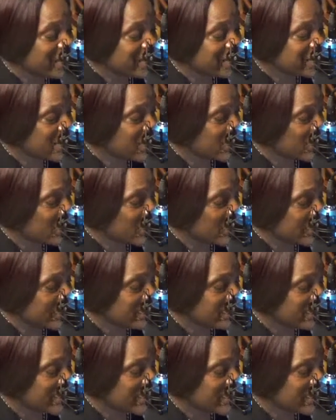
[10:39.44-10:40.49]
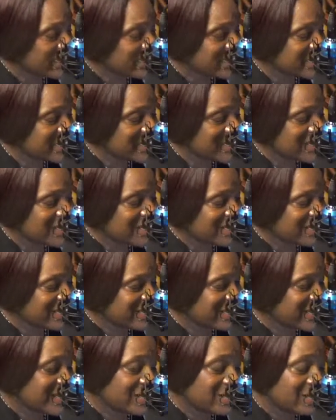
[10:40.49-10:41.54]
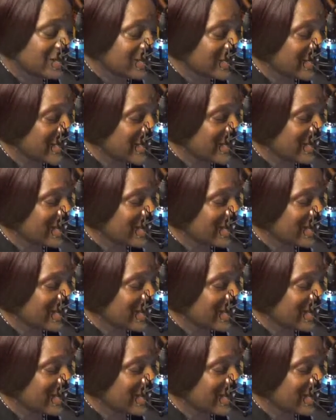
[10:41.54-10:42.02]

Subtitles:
is going to win because they look like